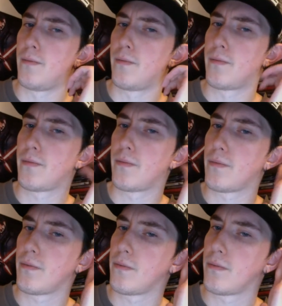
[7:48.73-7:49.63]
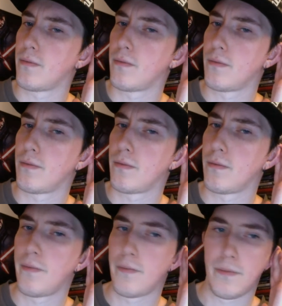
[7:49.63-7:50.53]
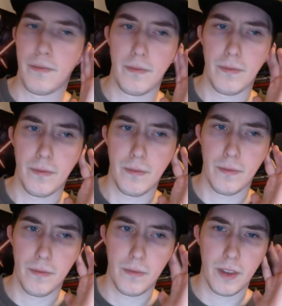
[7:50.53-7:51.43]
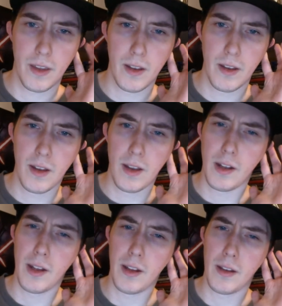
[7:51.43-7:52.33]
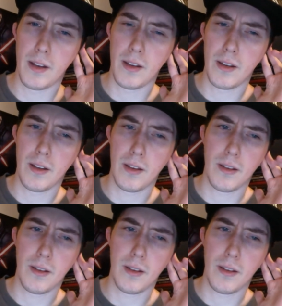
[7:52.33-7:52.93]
(no one is talking)